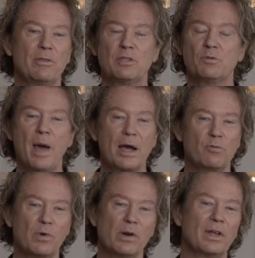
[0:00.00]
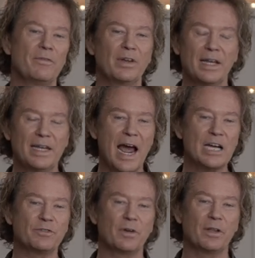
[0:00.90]
This was back when we were living in
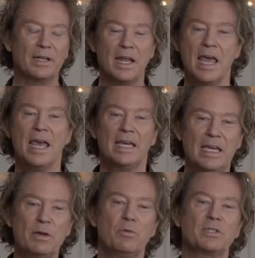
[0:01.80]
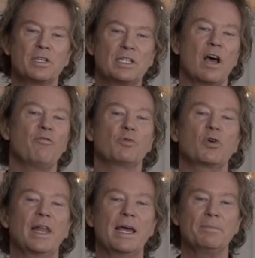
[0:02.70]
Nashville, and he was a self
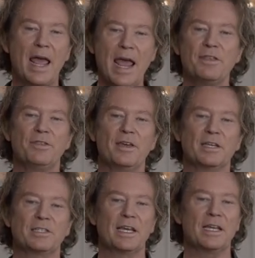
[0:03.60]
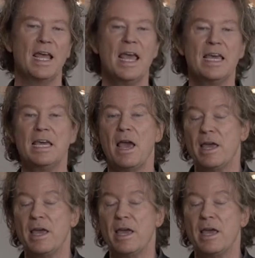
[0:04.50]
proclaimed atheist, and he,